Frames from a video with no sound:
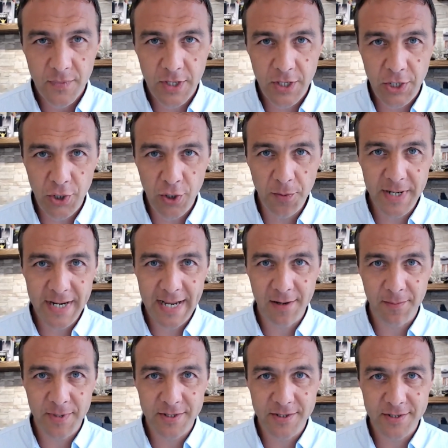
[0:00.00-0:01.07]
The human
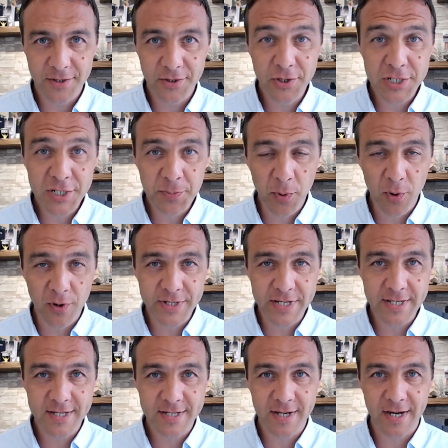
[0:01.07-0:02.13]
element, the
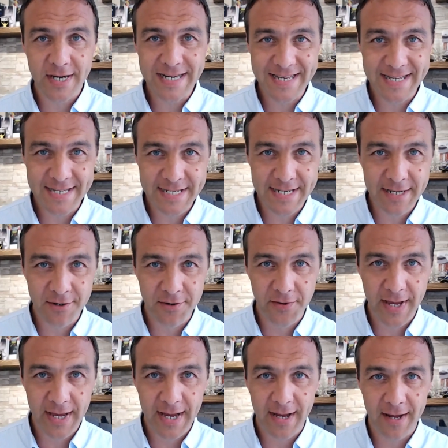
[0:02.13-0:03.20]
sporting side is still
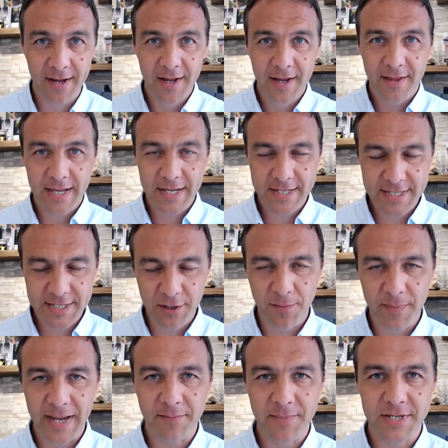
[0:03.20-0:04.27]
there. They still
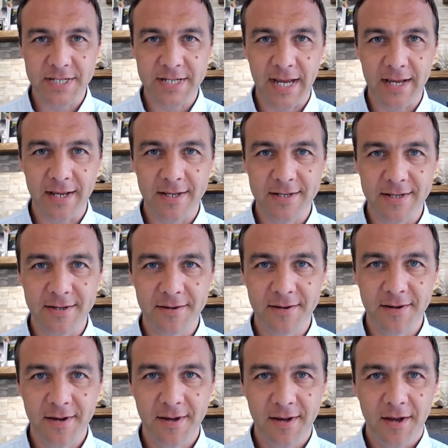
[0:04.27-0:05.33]
make mistakes.
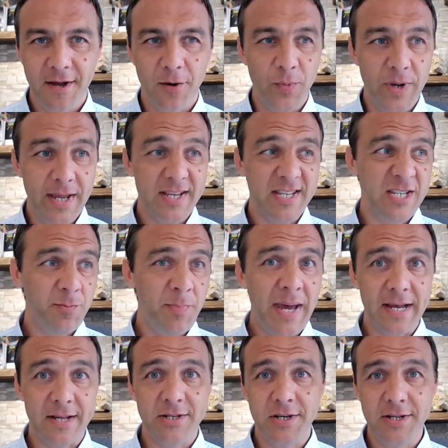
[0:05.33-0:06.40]
And we
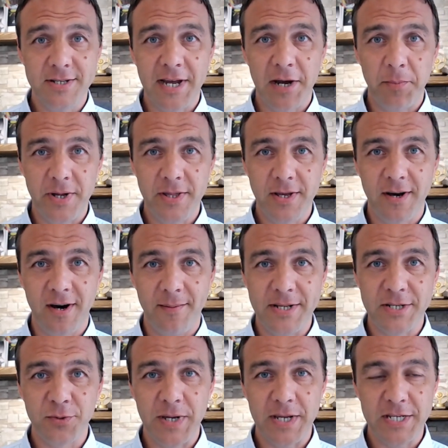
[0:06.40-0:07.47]
expect, you can tell by the
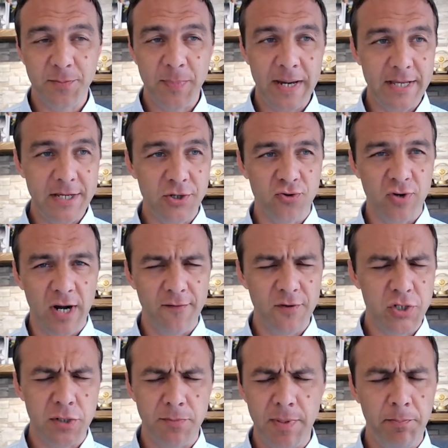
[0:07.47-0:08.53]
comments, we expect these
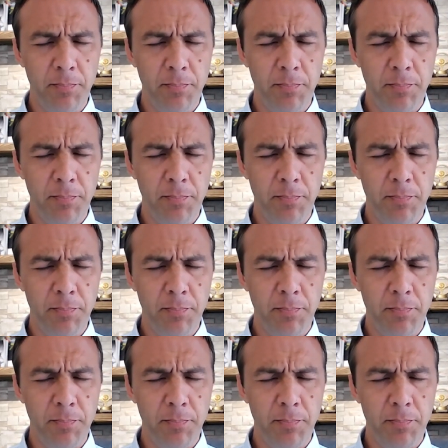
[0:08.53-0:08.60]
drivers to be